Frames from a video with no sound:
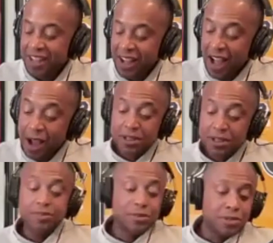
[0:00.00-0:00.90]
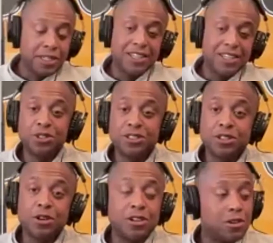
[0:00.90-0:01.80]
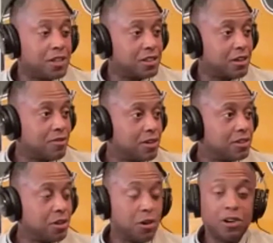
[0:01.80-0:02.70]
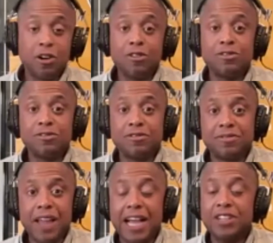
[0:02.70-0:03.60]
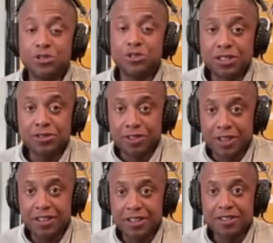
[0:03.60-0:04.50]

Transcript: I would love to believe that you can turn it on and turn it off as you see fit.